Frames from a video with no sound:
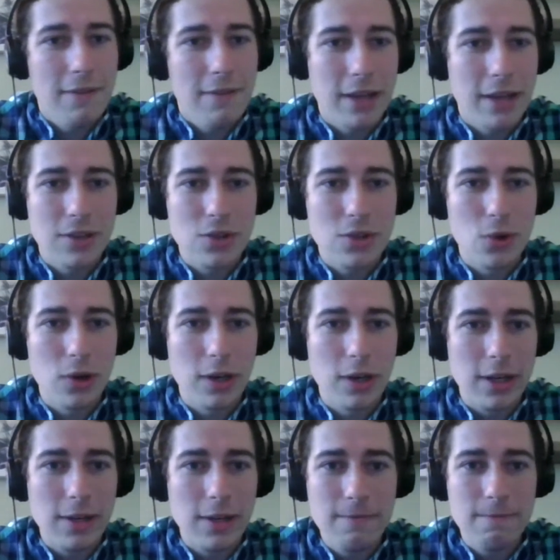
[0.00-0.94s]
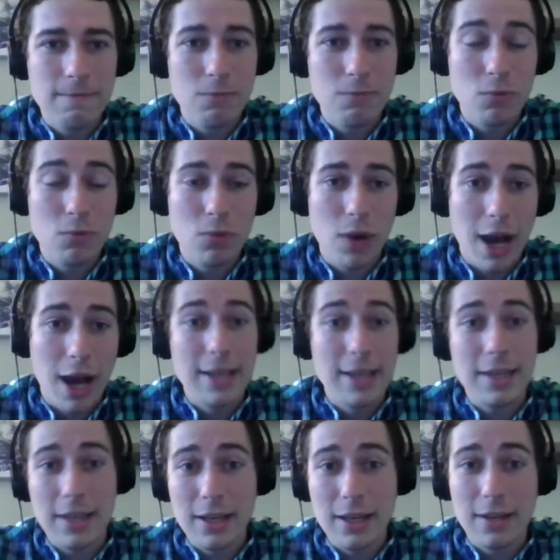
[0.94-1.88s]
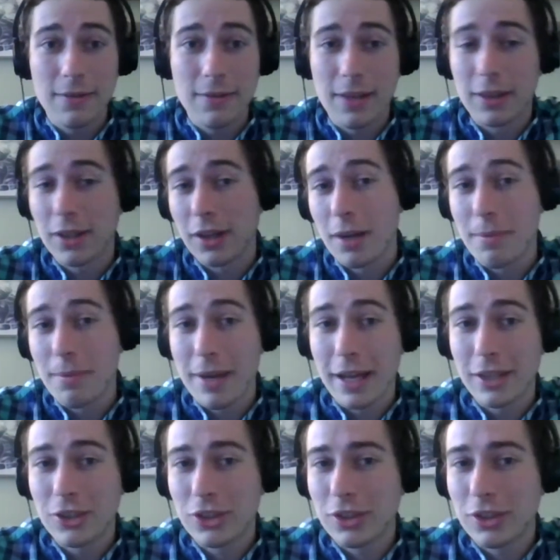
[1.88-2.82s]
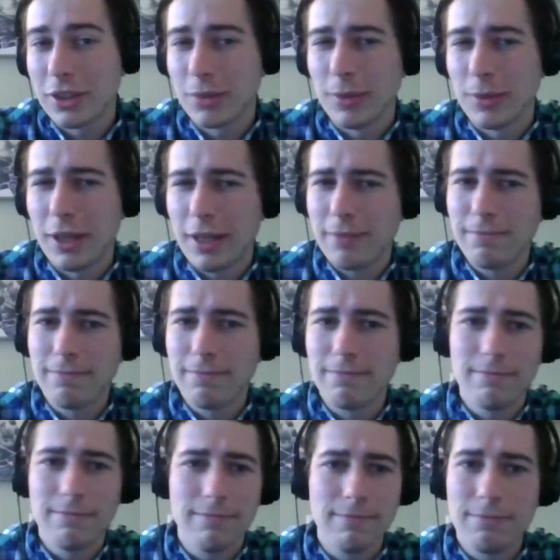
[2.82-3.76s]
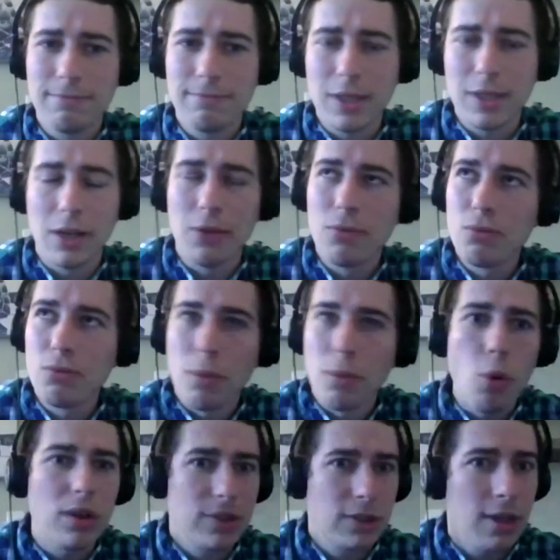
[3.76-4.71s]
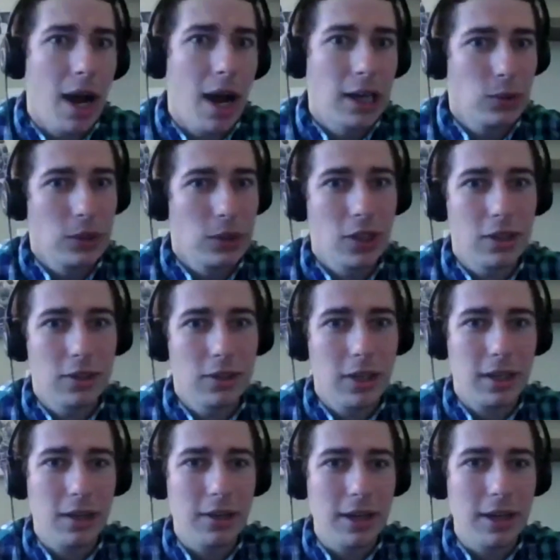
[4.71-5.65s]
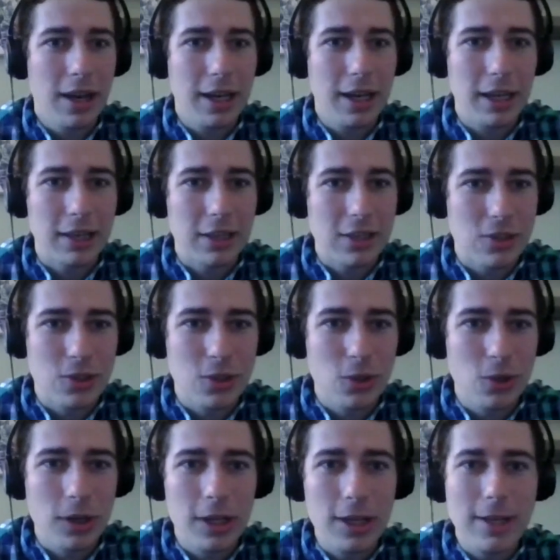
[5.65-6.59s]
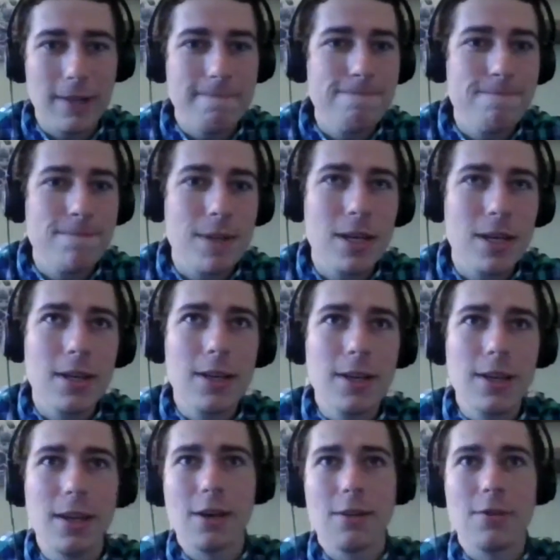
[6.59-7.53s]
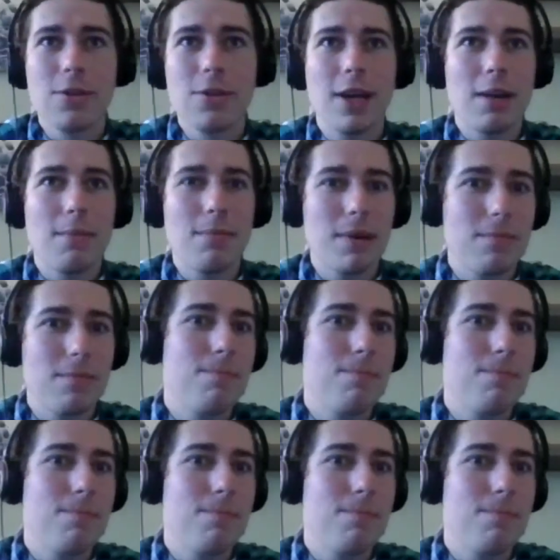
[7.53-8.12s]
that story idea that they're going to pitch. And it's going to be like, reporters talk to each other like, oh yeah, I got this story, and you got to